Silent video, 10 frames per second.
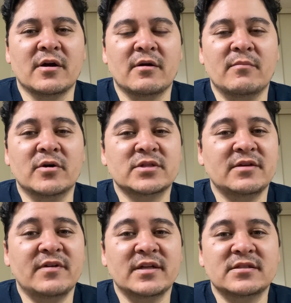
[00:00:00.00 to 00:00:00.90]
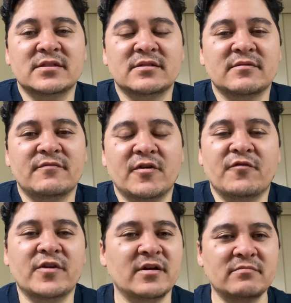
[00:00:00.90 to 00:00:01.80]
most events, feel
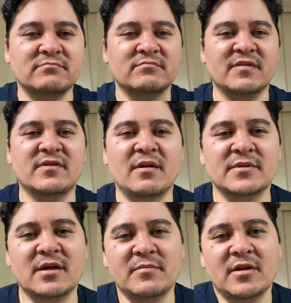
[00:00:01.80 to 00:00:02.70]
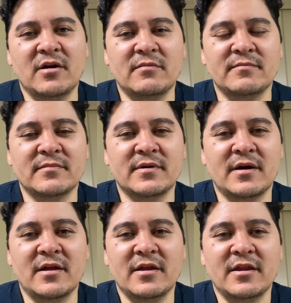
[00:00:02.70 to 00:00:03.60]
free to leave a comment down below.
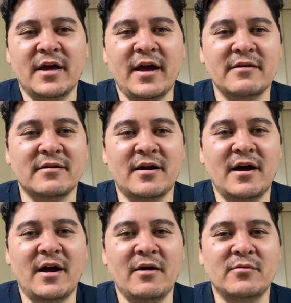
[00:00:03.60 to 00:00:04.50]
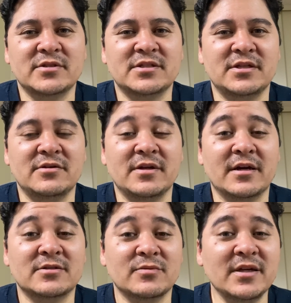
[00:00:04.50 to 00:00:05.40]
Other than that, I will see you
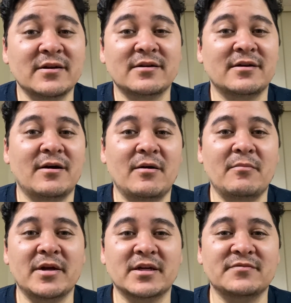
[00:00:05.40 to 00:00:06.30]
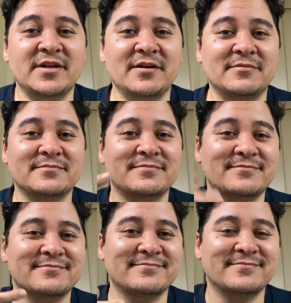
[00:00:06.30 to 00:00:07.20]
next week on my next video.
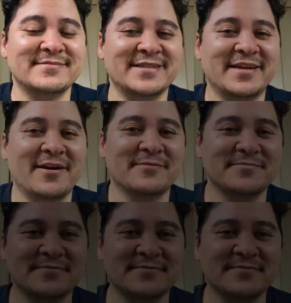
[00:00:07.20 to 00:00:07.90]
Take care.